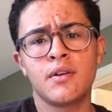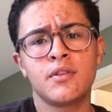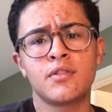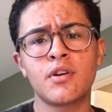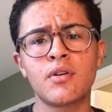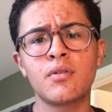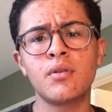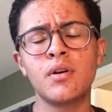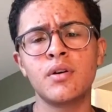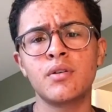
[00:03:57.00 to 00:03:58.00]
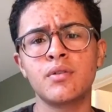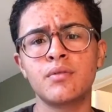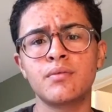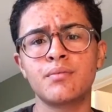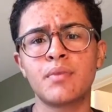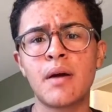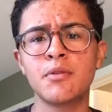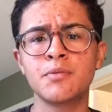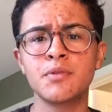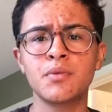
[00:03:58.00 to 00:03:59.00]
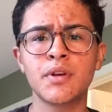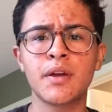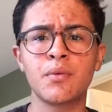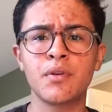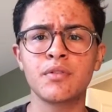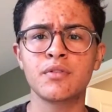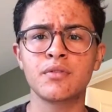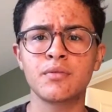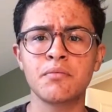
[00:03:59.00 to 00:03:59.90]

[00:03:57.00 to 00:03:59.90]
So probably will get worse